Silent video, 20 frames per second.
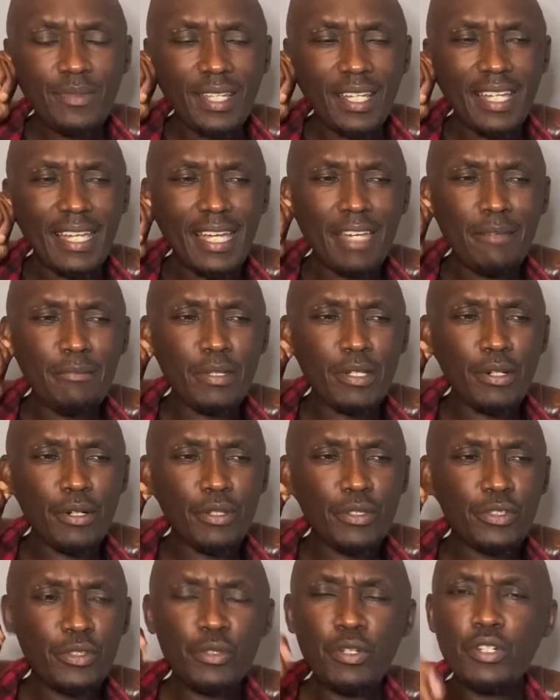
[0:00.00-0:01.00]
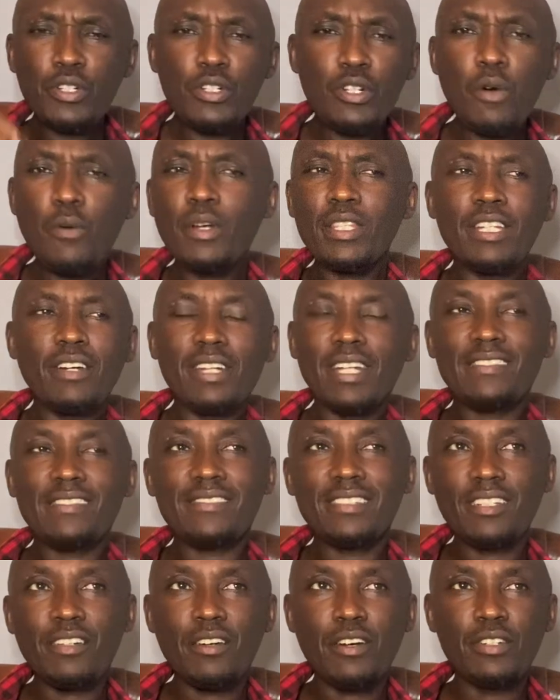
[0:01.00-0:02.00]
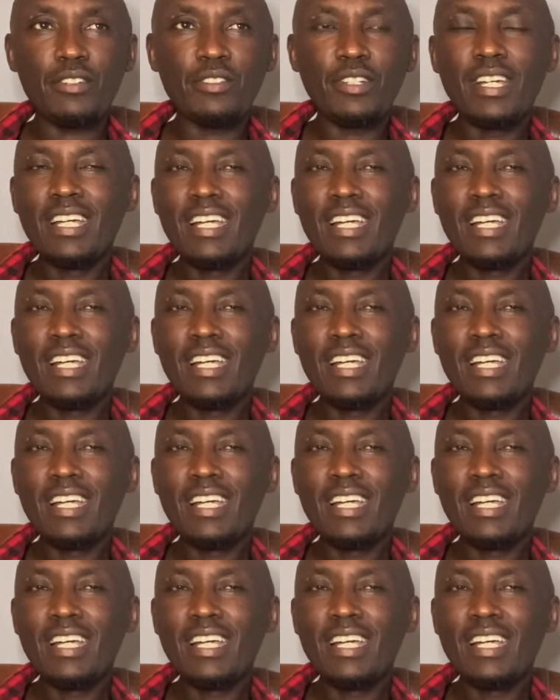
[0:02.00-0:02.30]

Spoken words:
And because you don't know what they're going to stick on you.